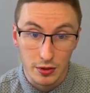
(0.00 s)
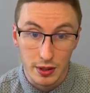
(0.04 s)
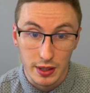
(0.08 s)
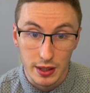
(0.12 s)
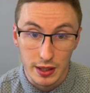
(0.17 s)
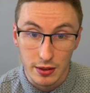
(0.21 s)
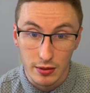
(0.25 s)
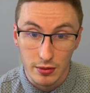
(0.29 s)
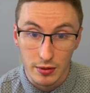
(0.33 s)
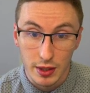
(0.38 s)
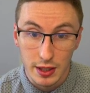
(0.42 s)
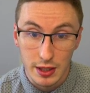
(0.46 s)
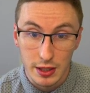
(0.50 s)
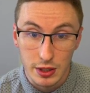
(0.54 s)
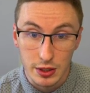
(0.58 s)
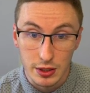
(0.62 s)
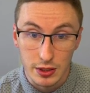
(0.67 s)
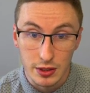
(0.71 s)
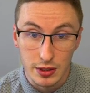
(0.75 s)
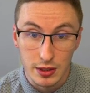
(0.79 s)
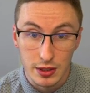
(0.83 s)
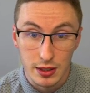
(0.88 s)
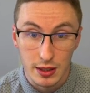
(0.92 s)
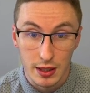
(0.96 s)

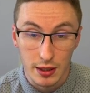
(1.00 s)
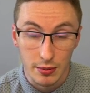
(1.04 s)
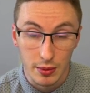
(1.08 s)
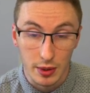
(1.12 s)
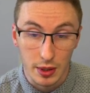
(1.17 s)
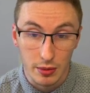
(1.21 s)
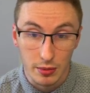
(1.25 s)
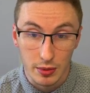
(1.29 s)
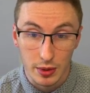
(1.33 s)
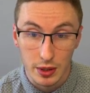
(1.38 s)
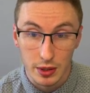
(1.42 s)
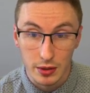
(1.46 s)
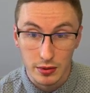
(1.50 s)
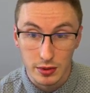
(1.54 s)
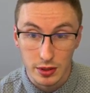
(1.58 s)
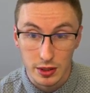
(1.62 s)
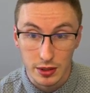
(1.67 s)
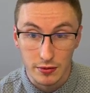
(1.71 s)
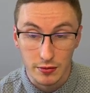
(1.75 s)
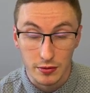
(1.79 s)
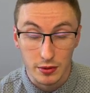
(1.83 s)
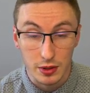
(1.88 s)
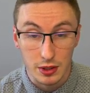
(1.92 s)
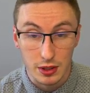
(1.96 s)
iterations that we were
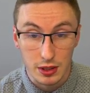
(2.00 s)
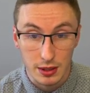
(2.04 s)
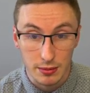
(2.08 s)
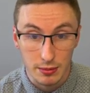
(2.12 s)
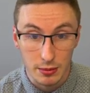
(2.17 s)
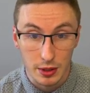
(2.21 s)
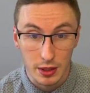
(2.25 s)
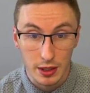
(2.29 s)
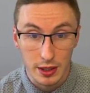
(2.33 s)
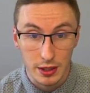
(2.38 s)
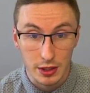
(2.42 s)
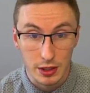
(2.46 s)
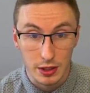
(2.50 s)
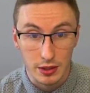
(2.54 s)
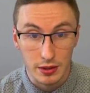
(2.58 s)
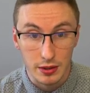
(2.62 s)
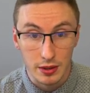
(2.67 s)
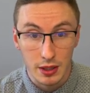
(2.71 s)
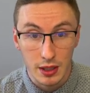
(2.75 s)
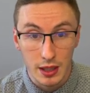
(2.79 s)
using for the simulation.